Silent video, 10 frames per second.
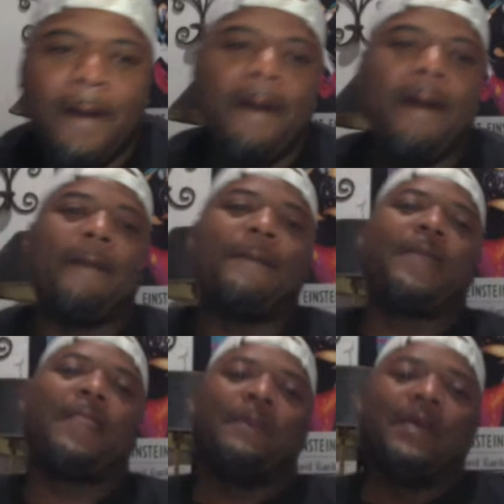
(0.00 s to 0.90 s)
Yeah.
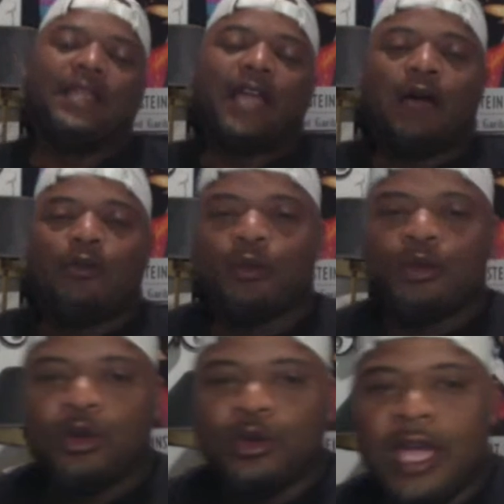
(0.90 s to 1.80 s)
I mean,
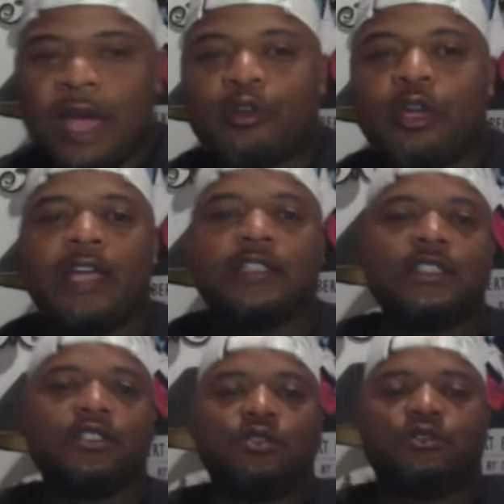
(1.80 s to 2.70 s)
the African
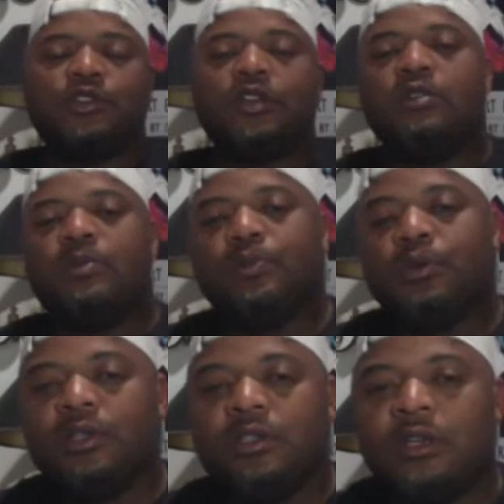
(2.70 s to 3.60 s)
ancestry is very
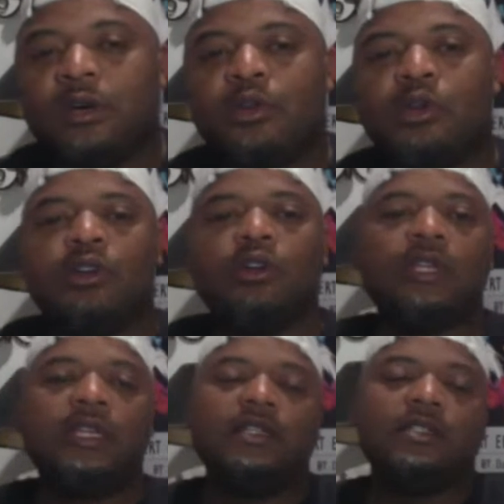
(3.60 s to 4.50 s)
important, knowing your
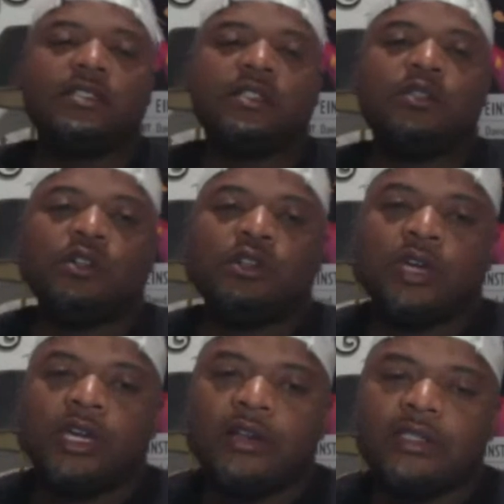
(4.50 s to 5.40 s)
lineage and knowing your
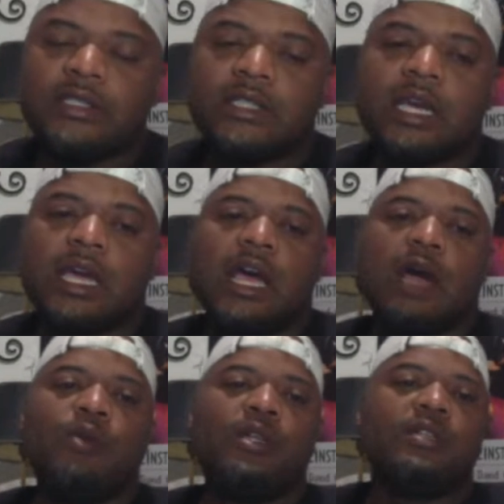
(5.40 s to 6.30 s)
heritage. I
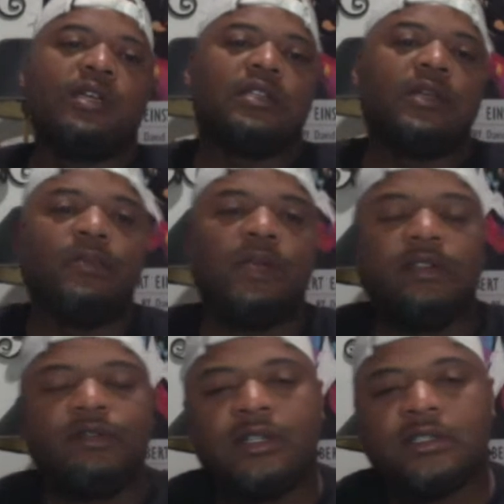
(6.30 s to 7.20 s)
really think that many
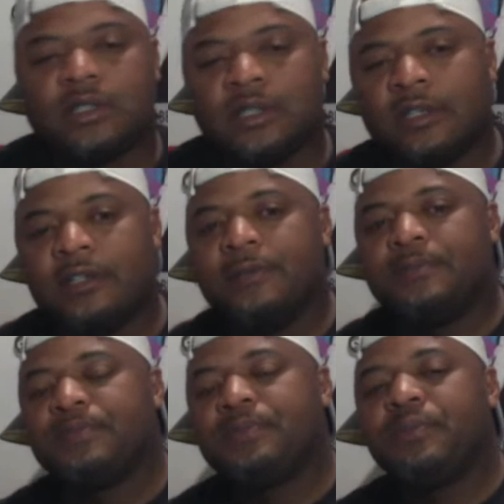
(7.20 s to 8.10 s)
of us, of
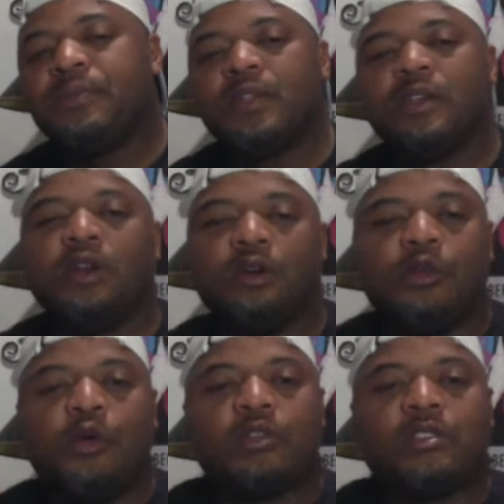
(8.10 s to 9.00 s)

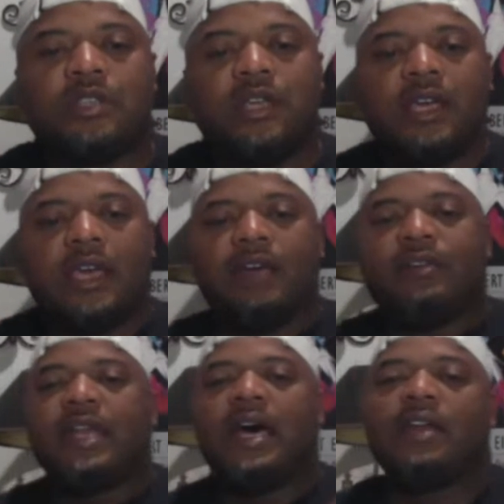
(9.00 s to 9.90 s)
course, have a
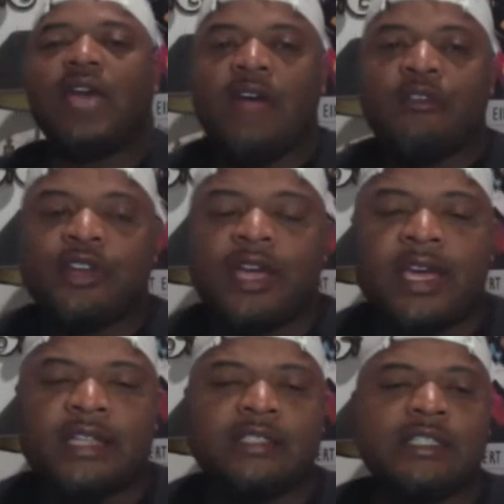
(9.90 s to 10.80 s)
lot of African
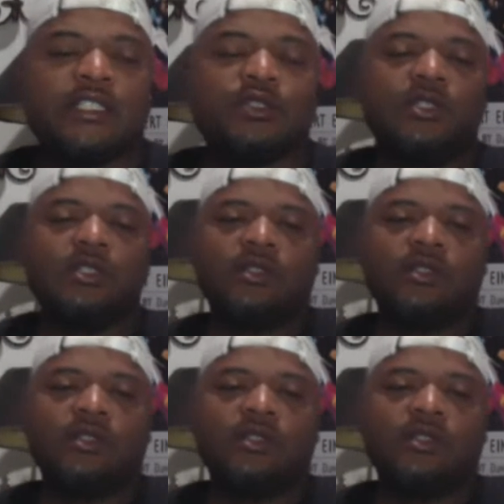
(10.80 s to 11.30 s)
ancestry.